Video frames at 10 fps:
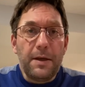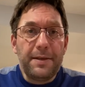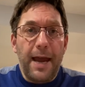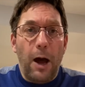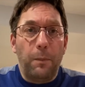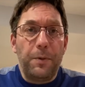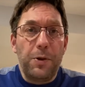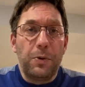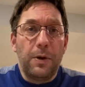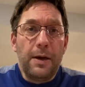to help
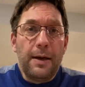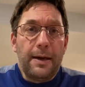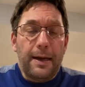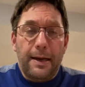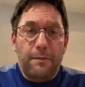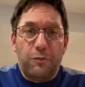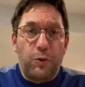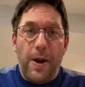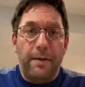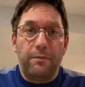you
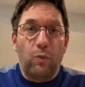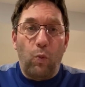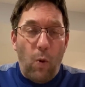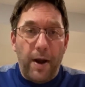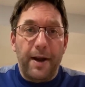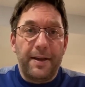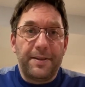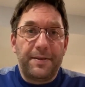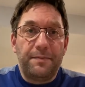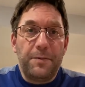create what it
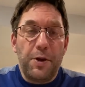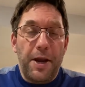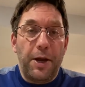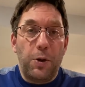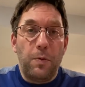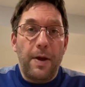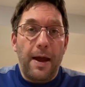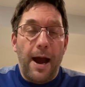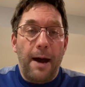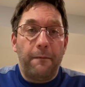is you need to do
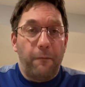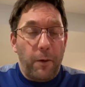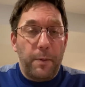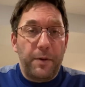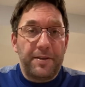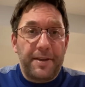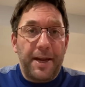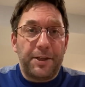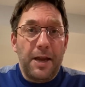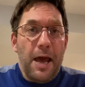uh, for your
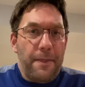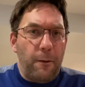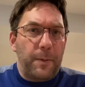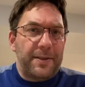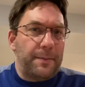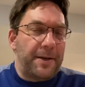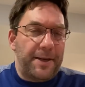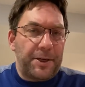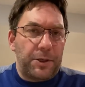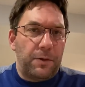presentation. There will be some
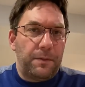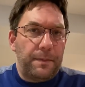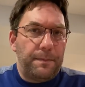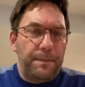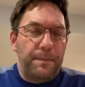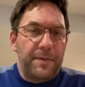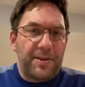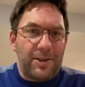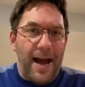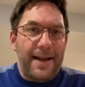additional
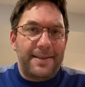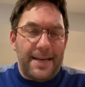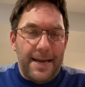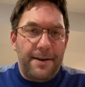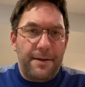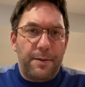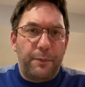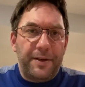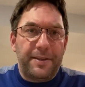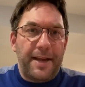slides in the
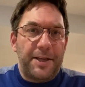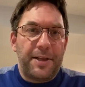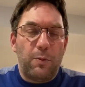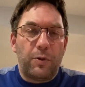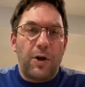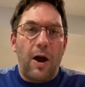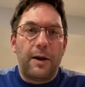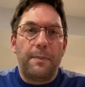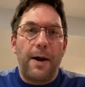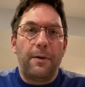presentation that we'll talk
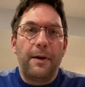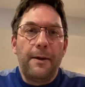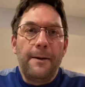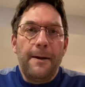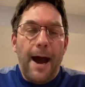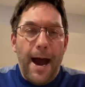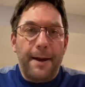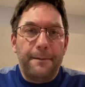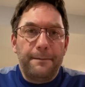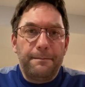about
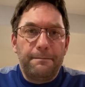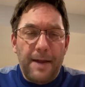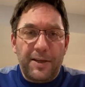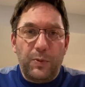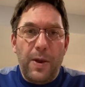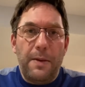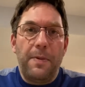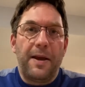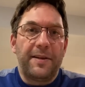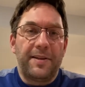on next week
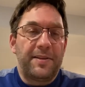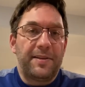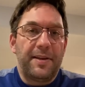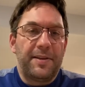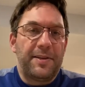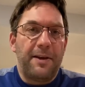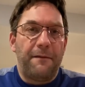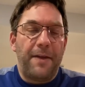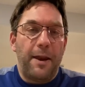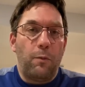because it's it's
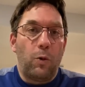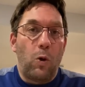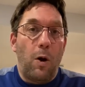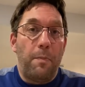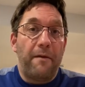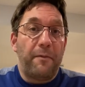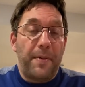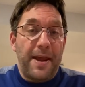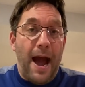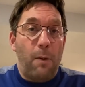stuff that will go above and
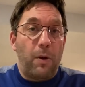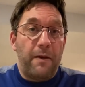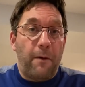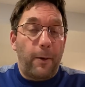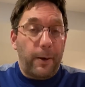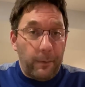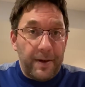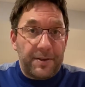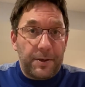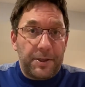beyond what you've already
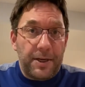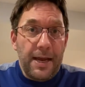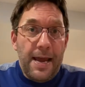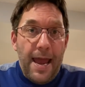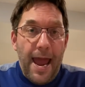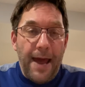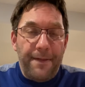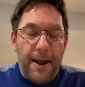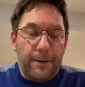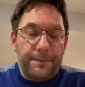researched and
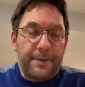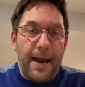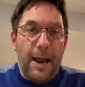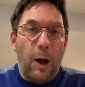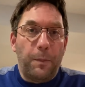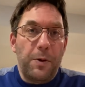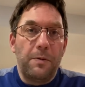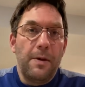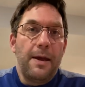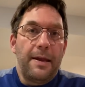that'll kind of help
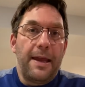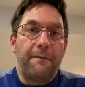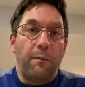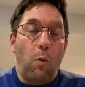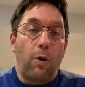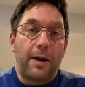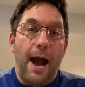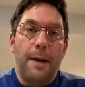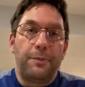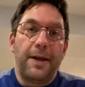you give a more
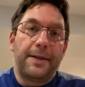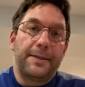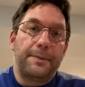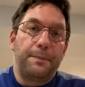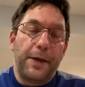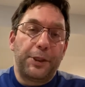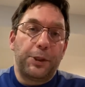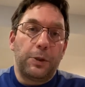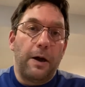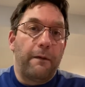complex
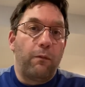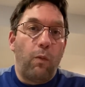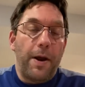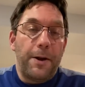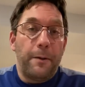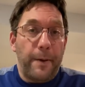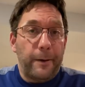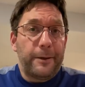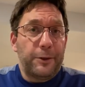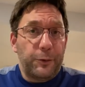picture of what your
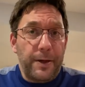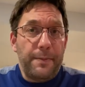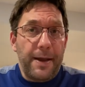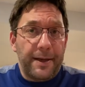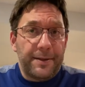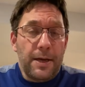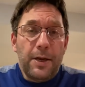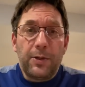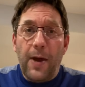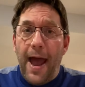American dream is.
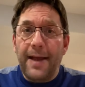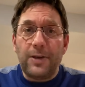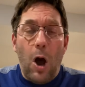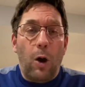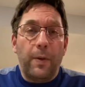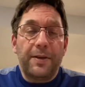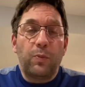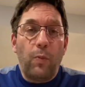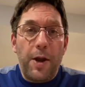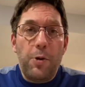So as always,
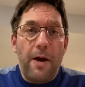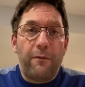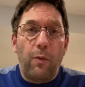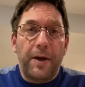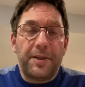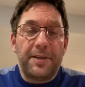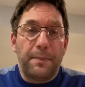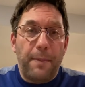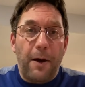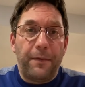when you have questions
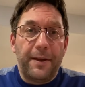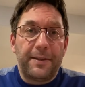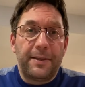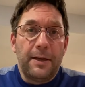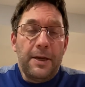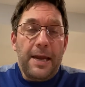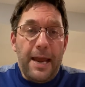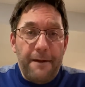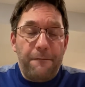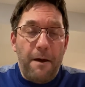about this,
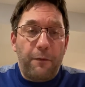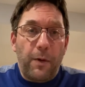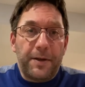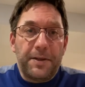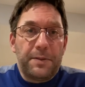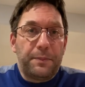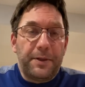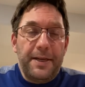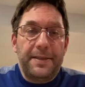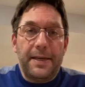if you have questions,
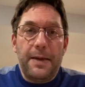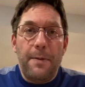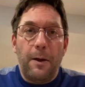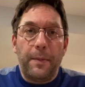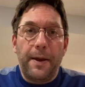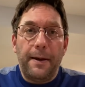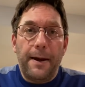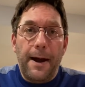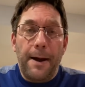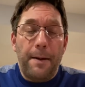please email me.
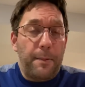Uh, I'll,